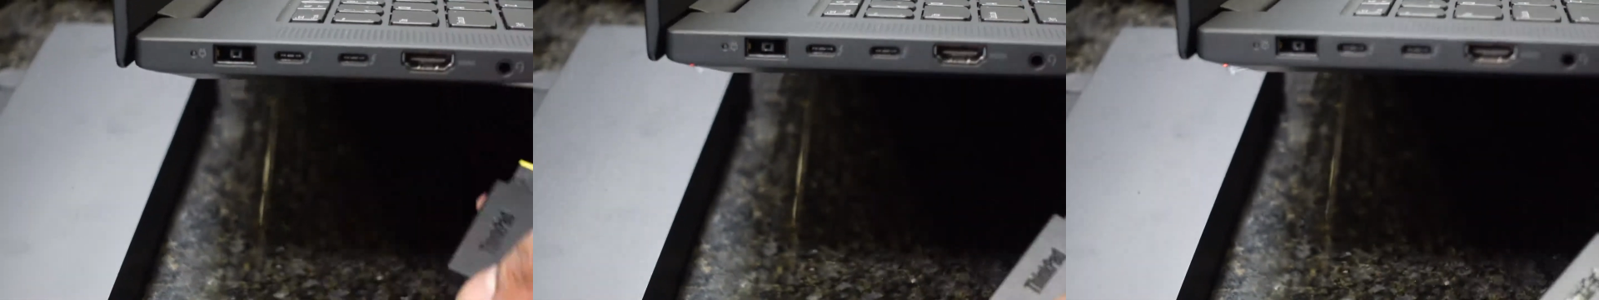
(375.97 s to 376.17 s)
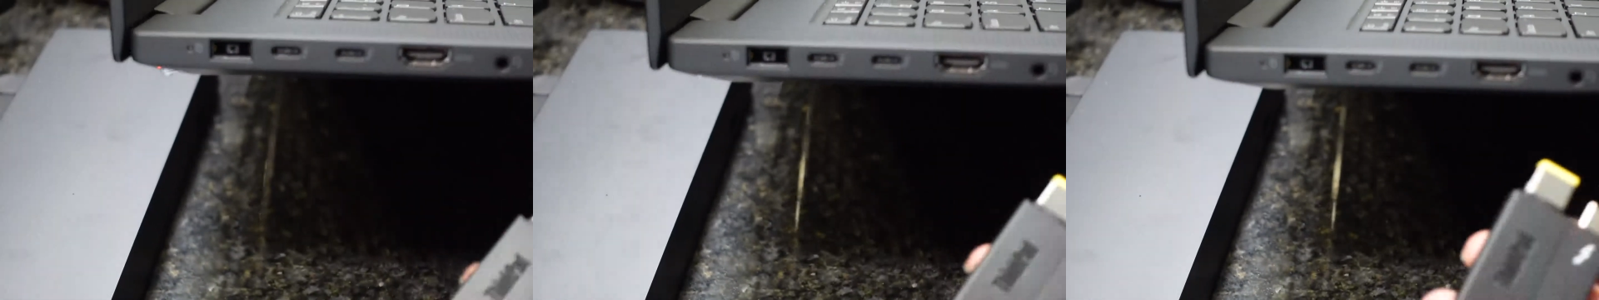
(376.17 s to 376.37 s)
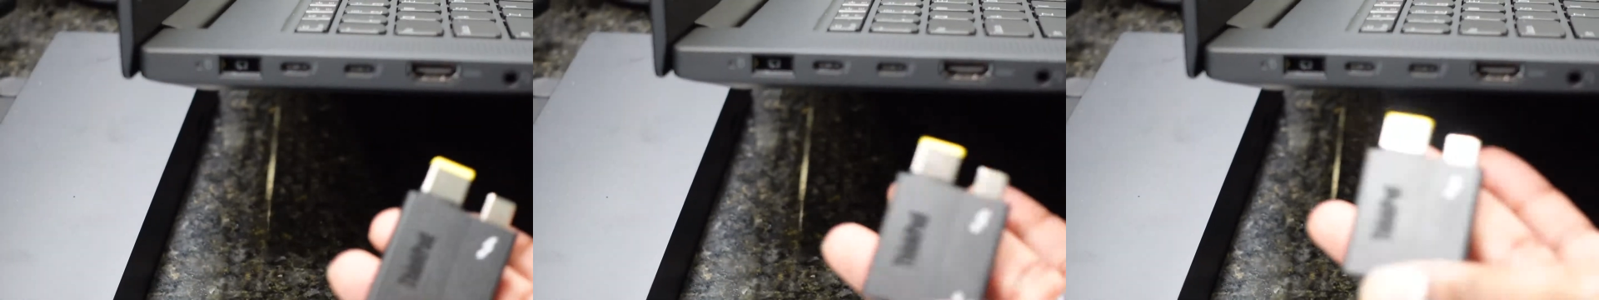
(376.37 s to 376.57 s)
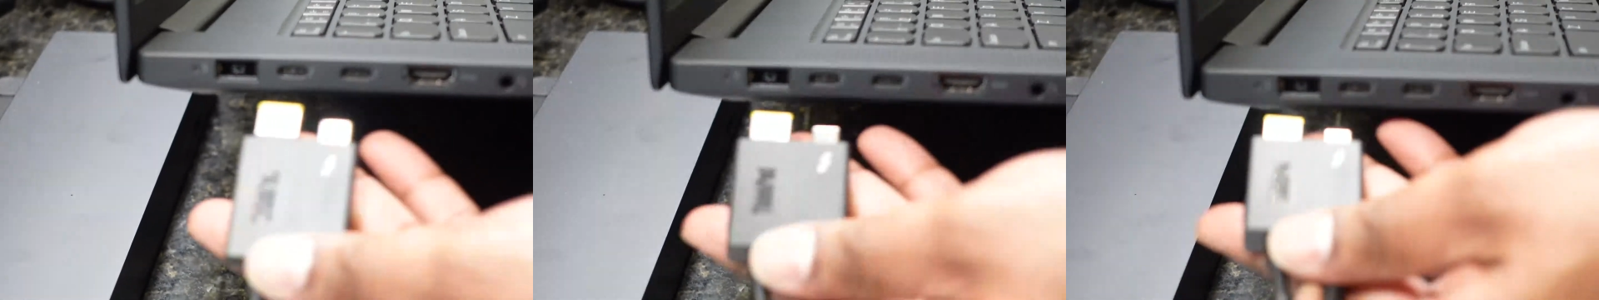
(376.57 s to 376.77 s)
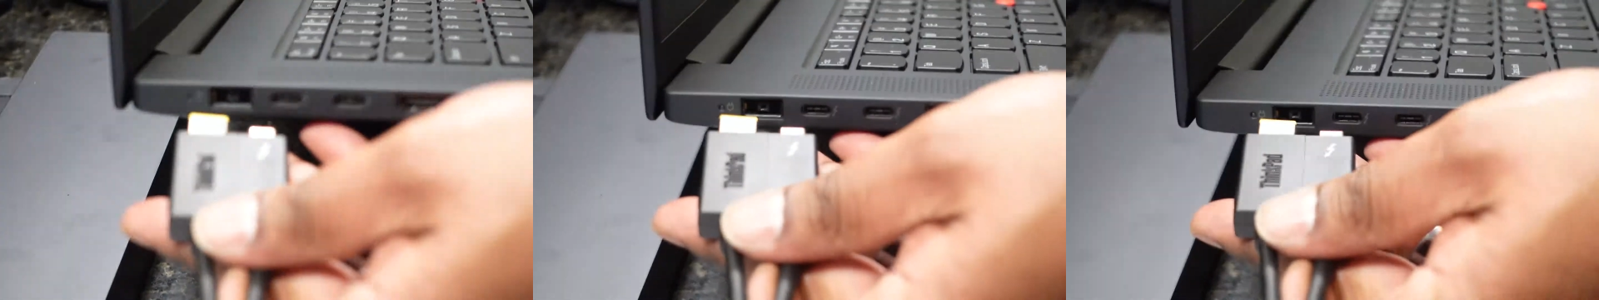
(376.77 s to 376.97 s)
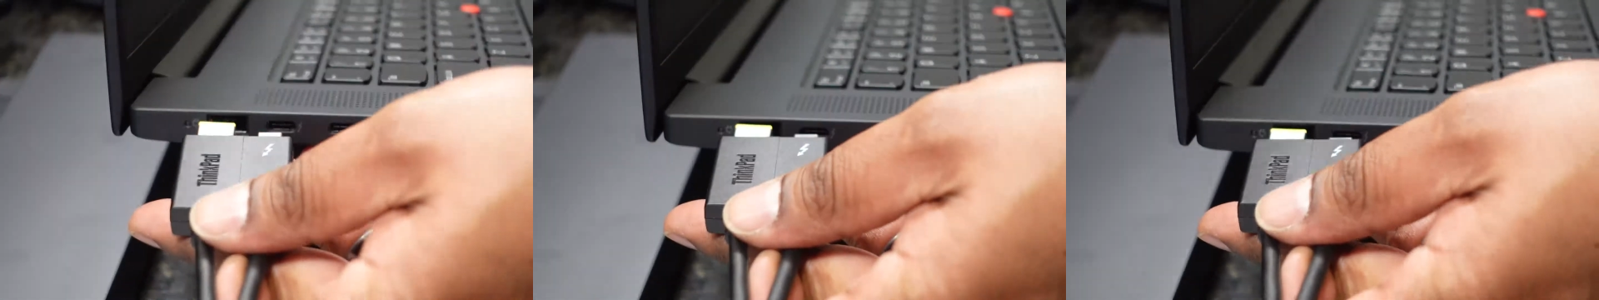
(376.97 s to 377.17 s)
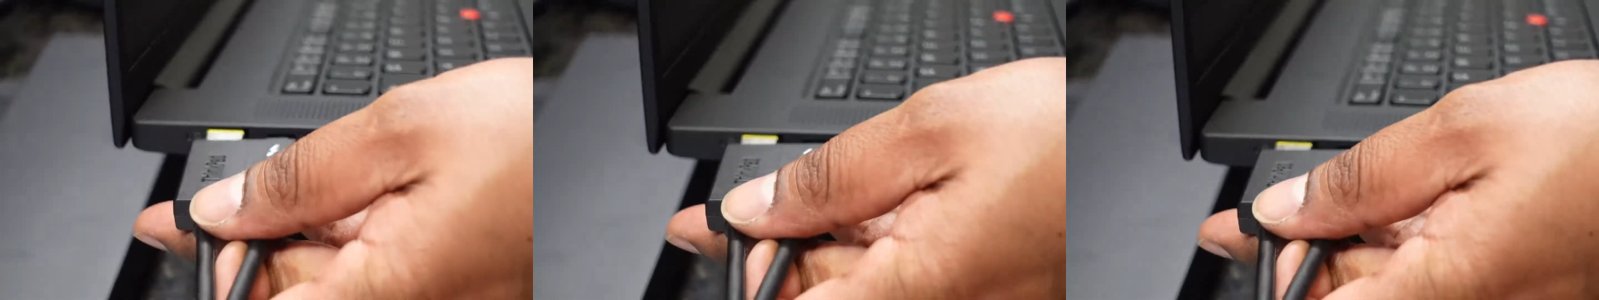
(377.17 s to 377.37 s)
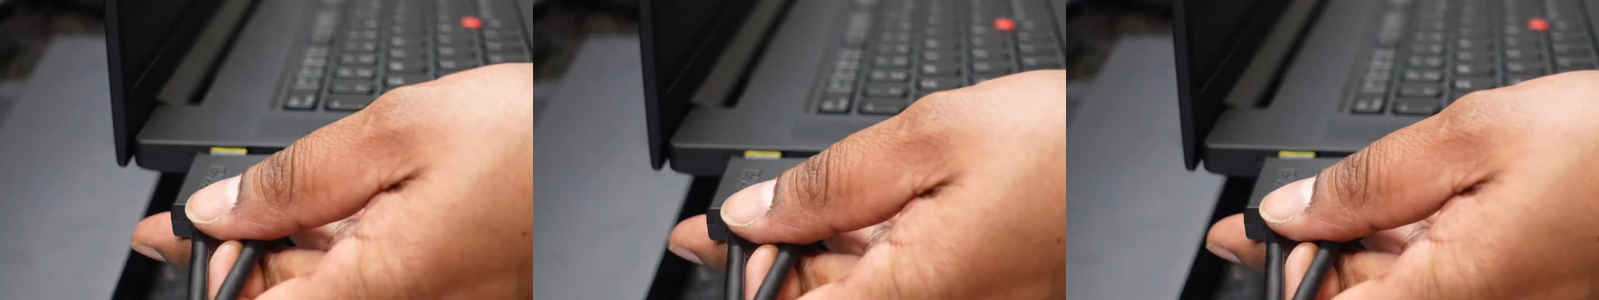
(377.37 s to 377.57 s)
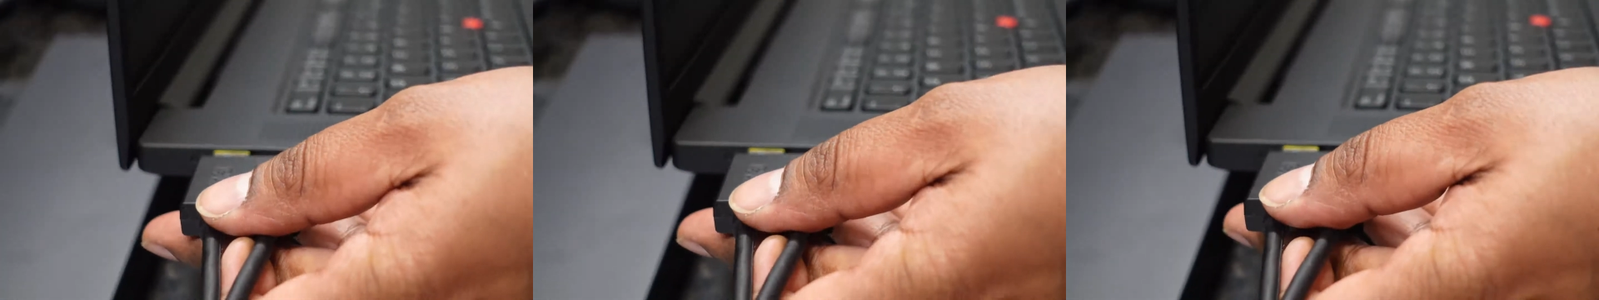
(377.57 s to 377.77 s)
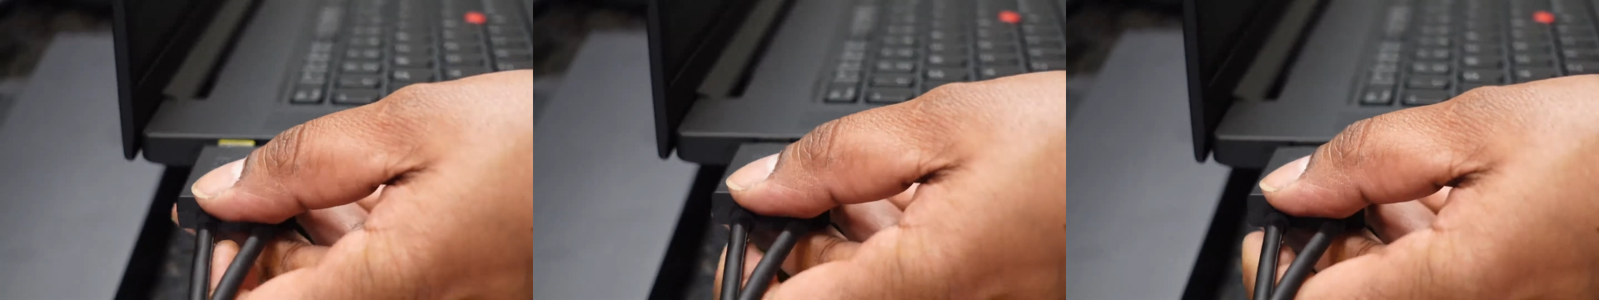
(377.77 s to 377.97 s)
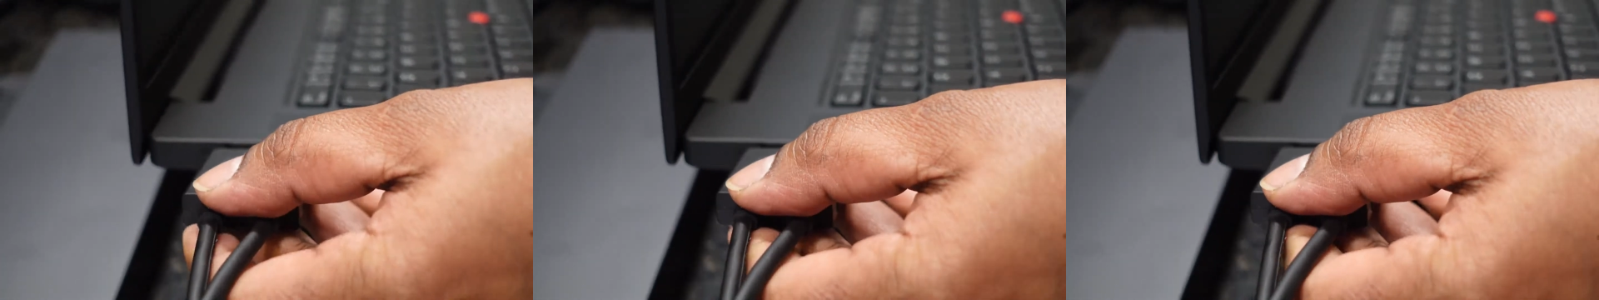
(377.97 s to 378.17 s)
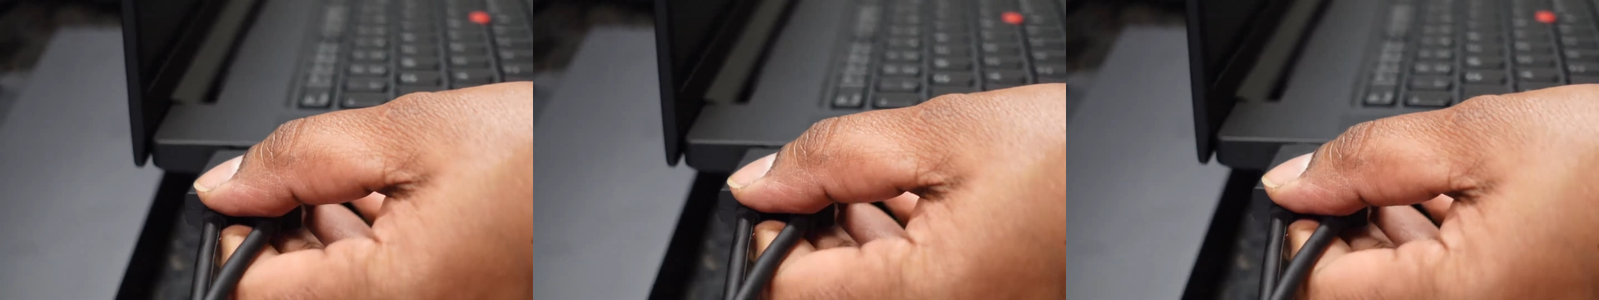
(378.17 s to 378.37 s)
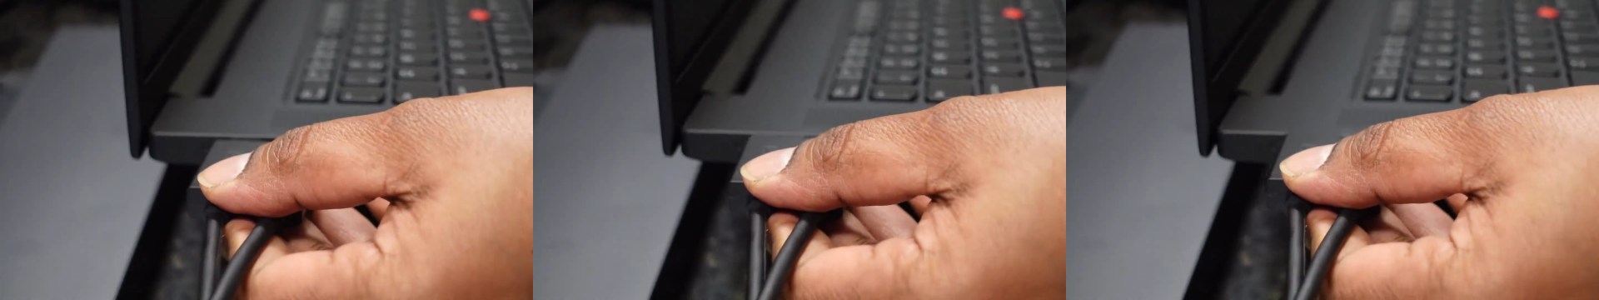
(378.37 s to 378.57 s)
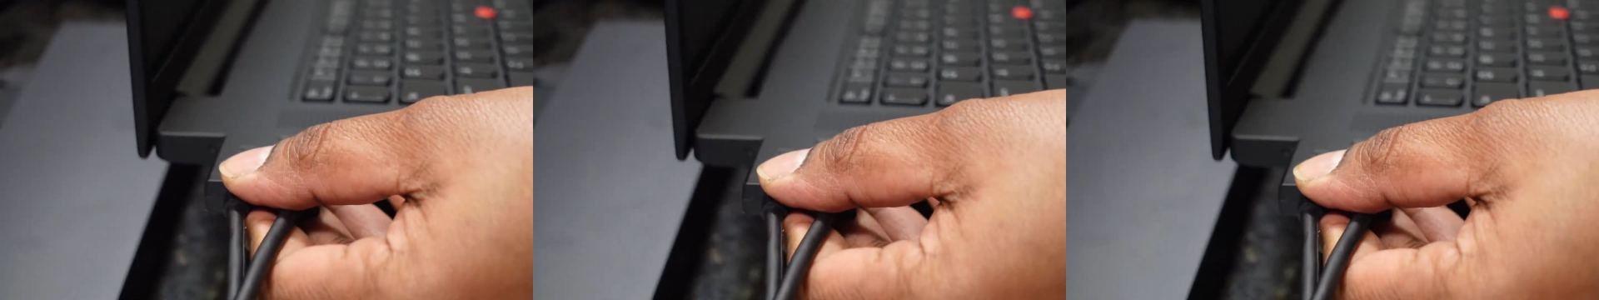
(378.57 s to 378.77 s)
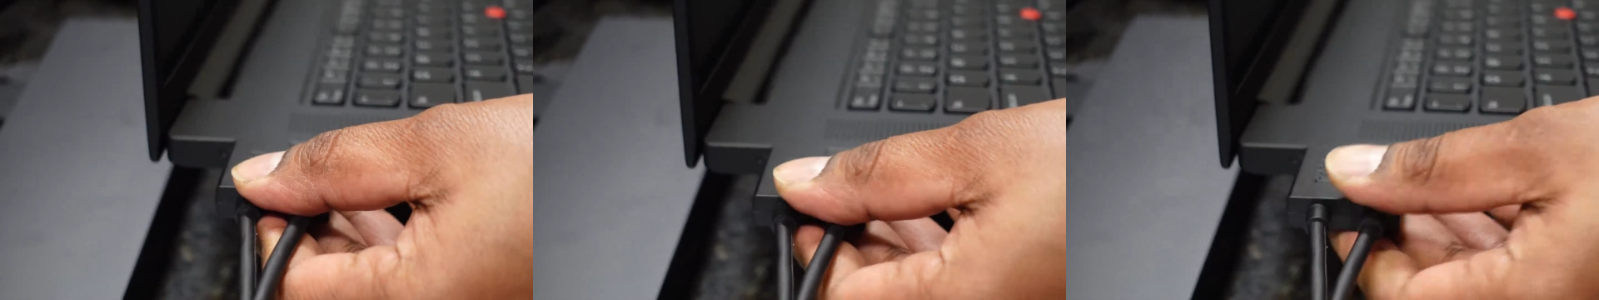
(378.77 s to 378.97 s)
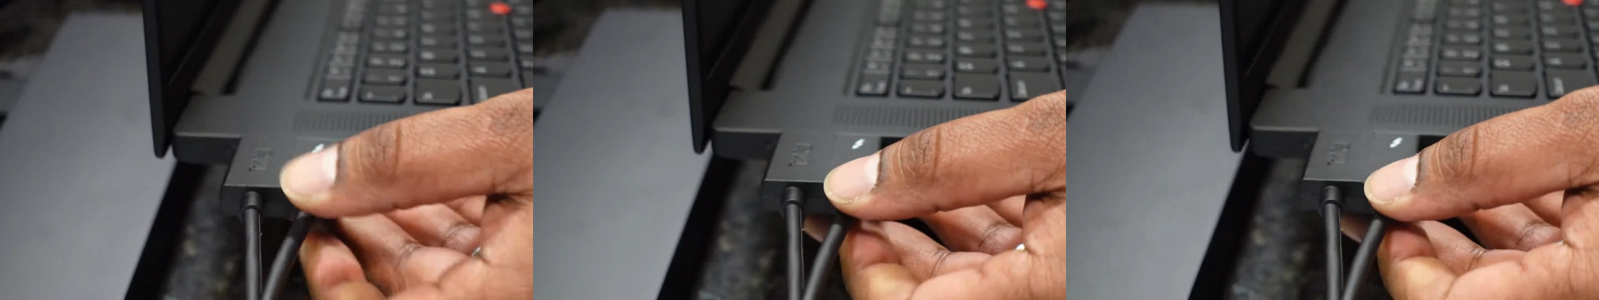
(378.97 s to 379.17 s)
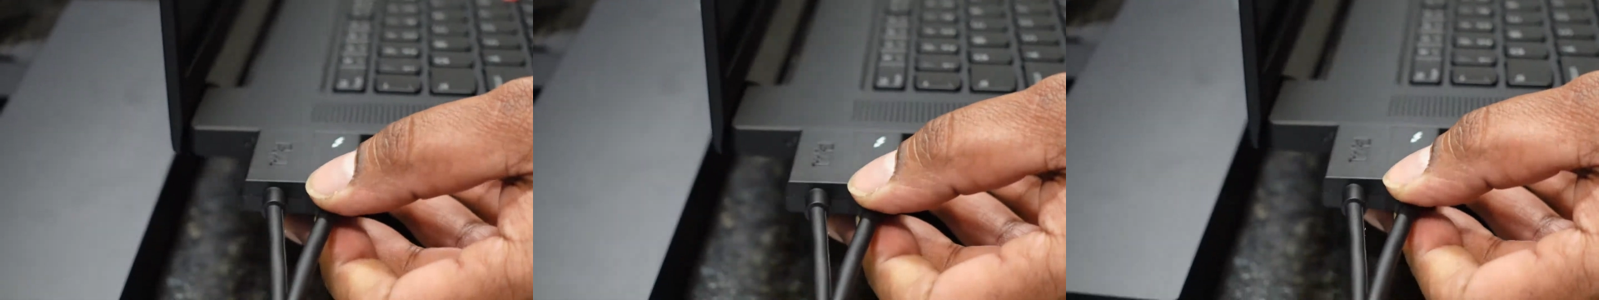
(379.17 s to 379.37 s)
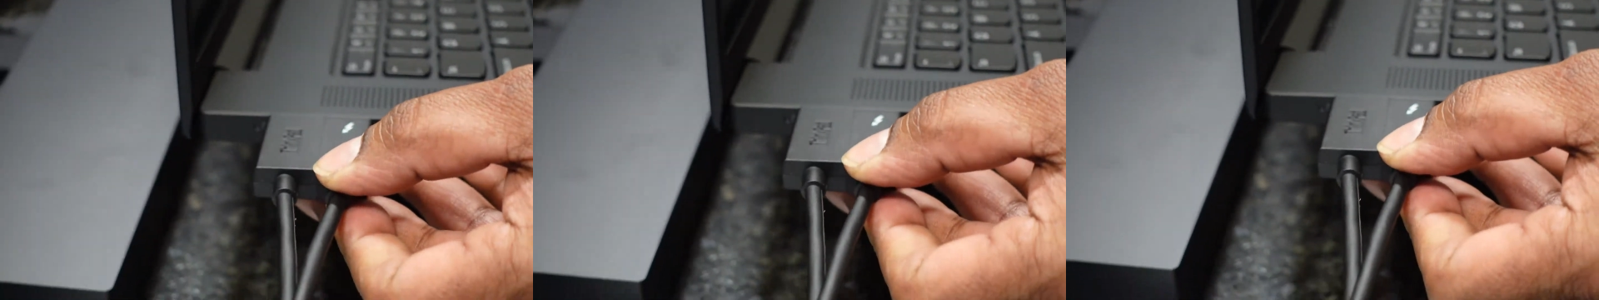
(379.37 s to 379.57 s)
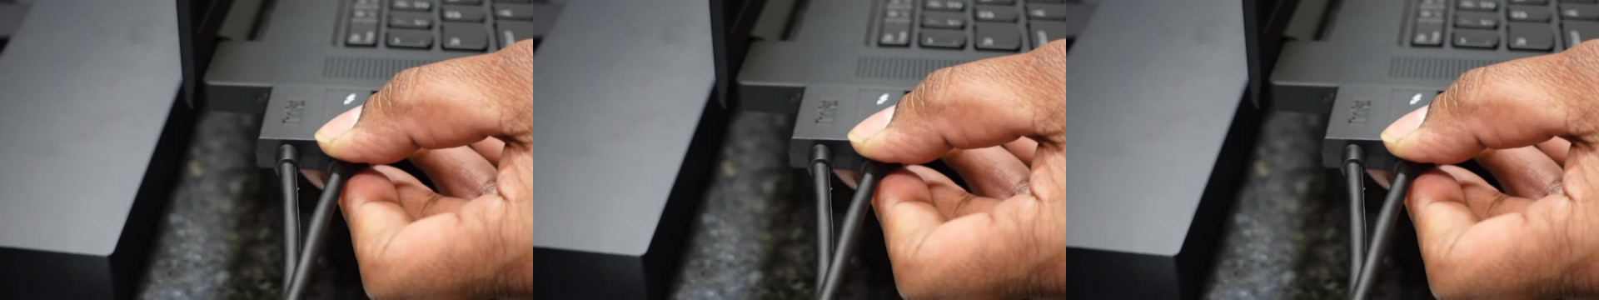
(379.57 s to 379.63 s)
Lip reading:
Nobody's mouth can be seen.